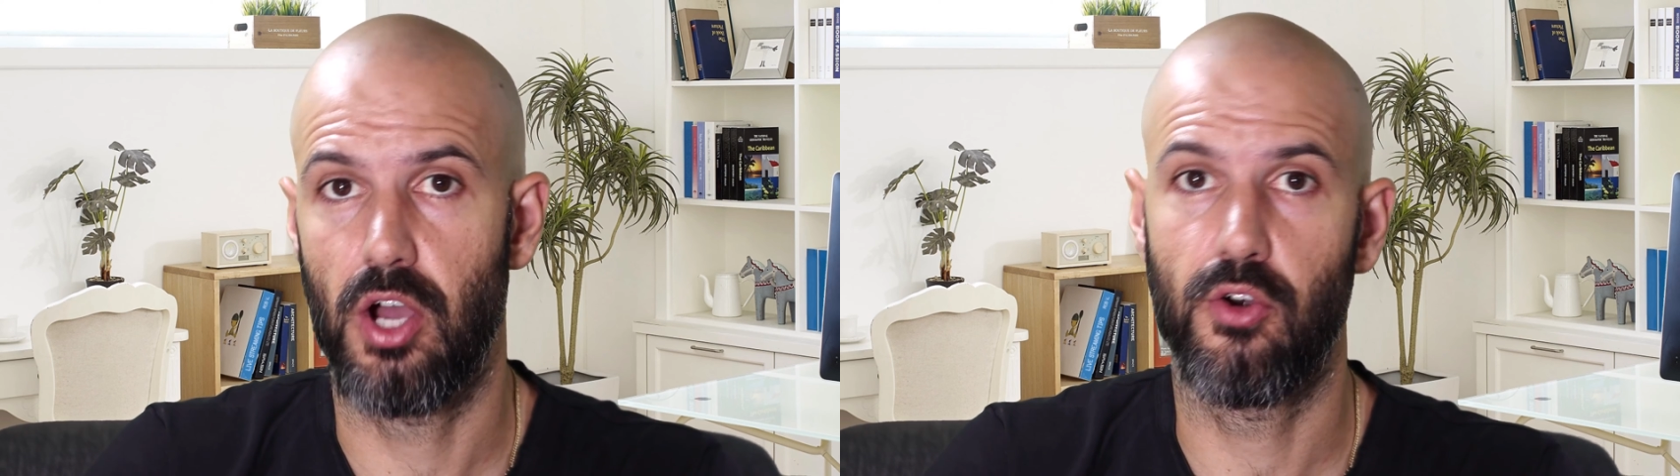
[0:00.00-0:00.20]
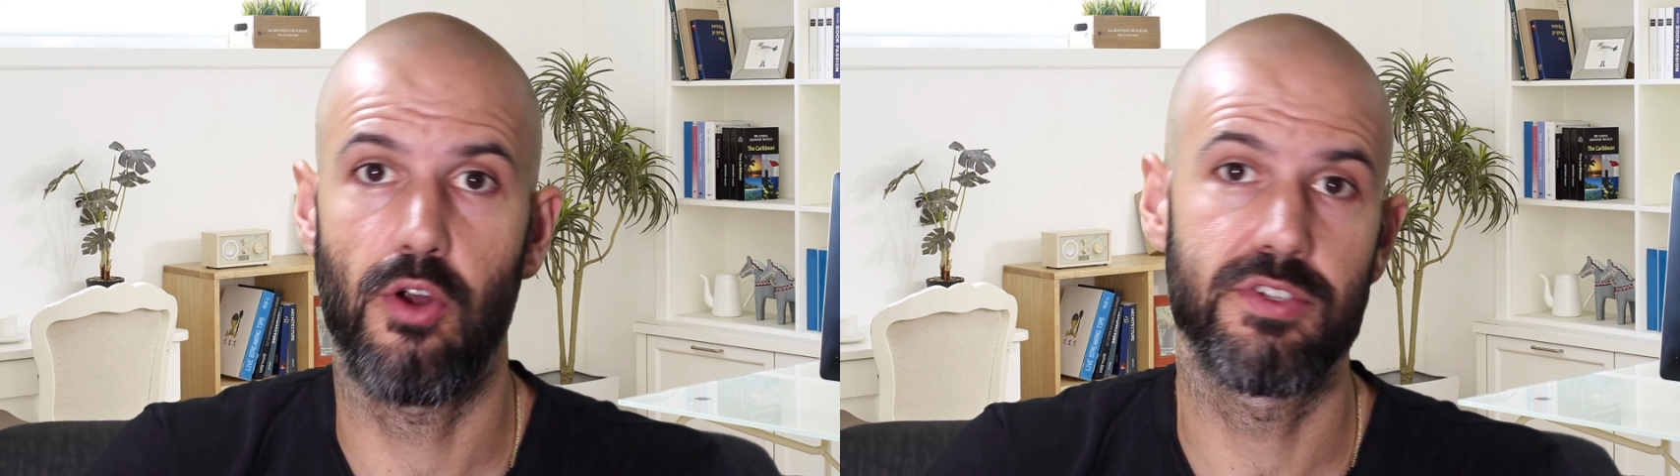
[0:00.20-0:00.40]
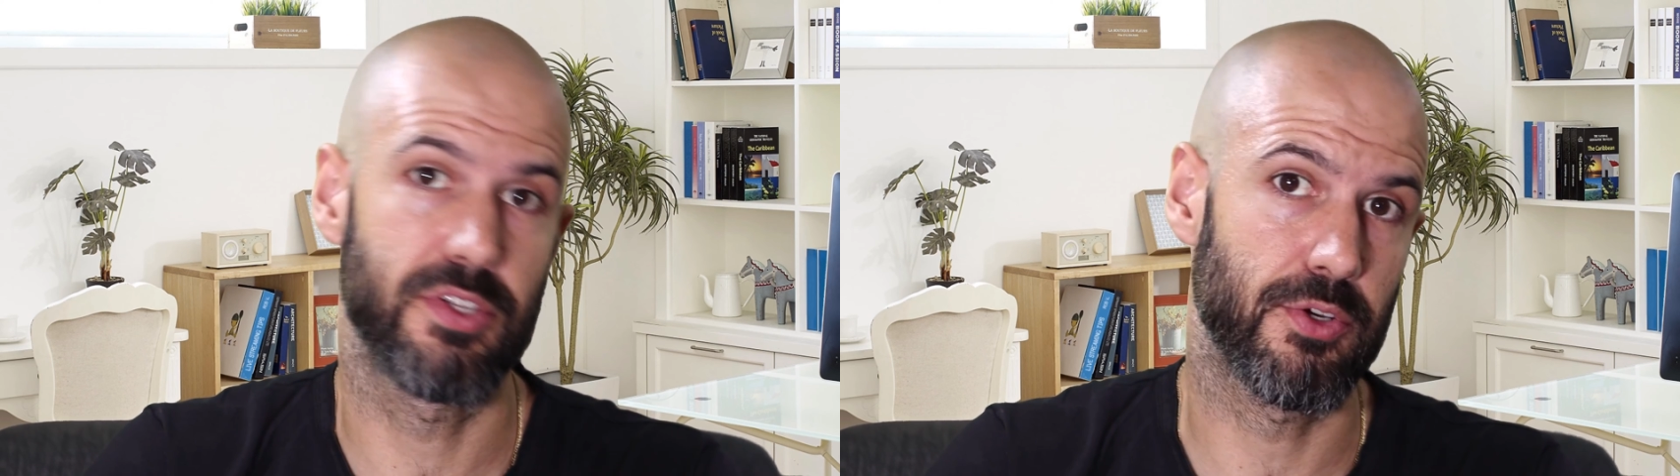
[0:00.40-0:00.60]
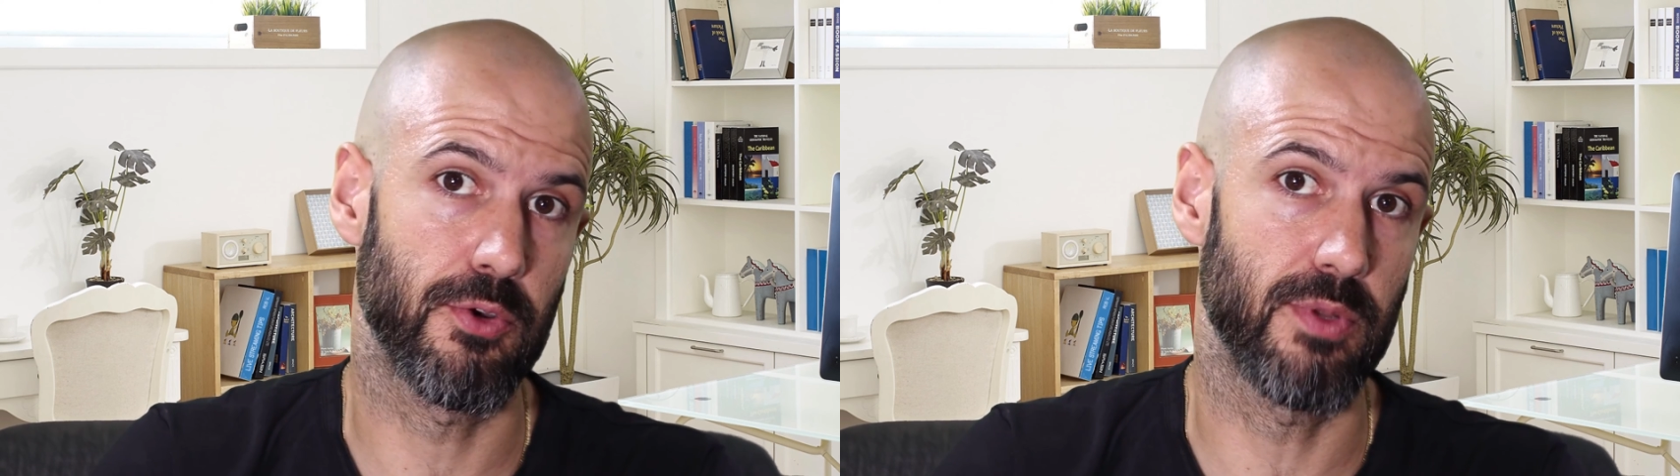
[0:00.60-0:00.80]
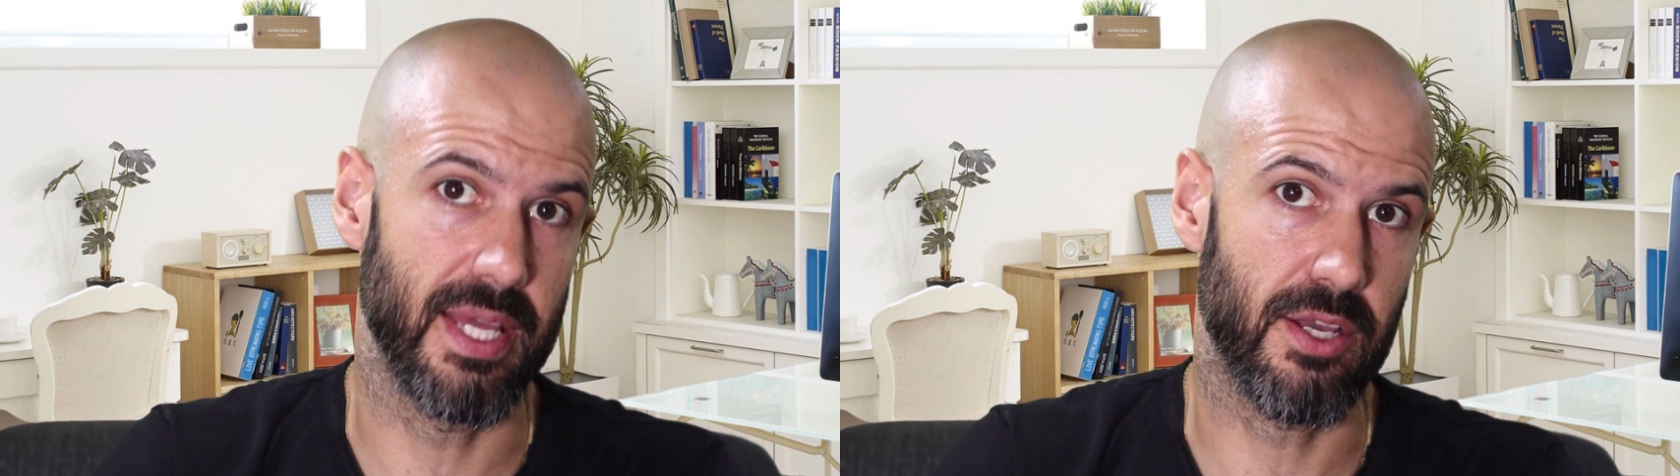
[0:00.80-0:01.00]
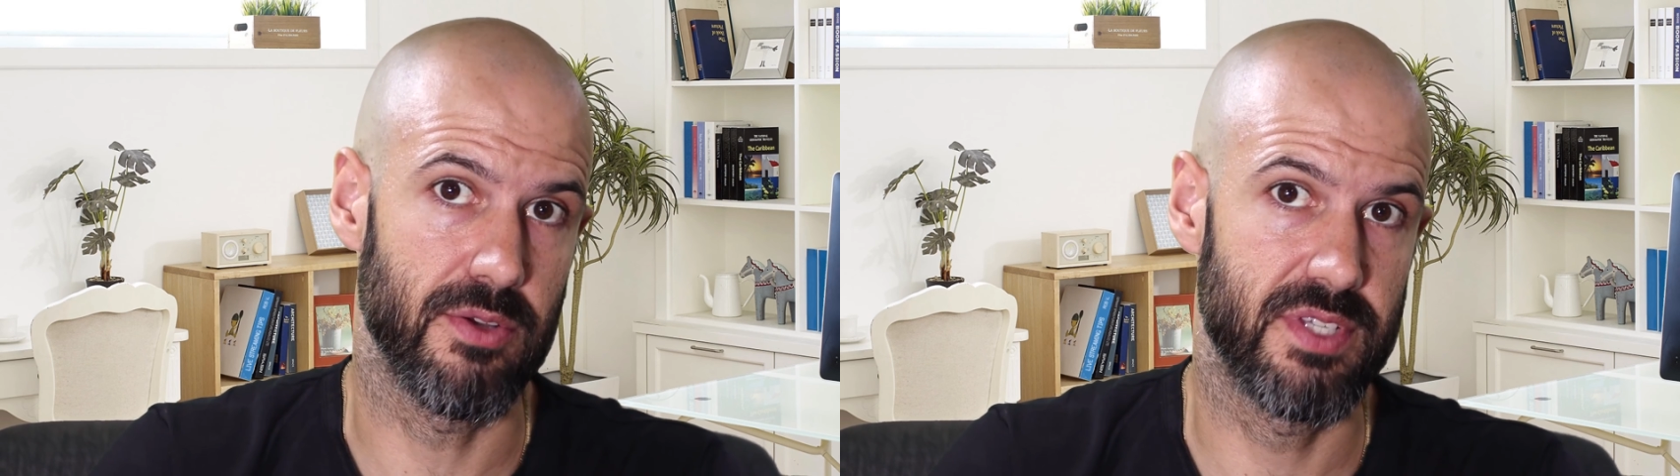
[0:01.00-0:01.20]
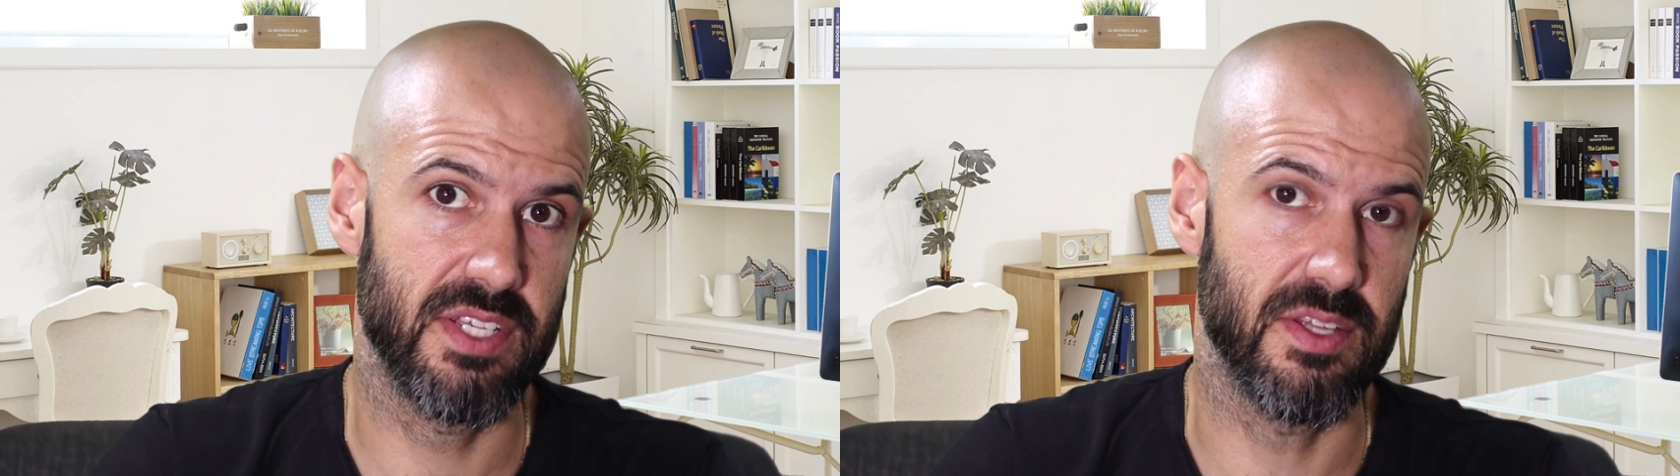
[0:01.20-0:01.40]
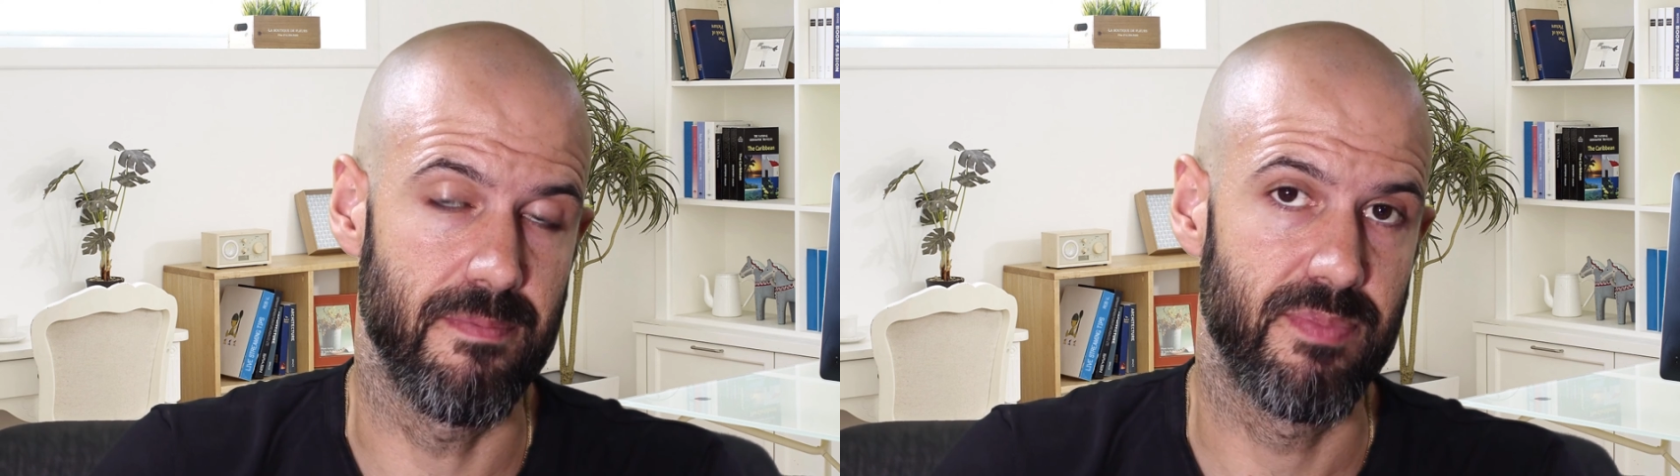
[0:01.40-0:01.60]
across the Google ecosystem.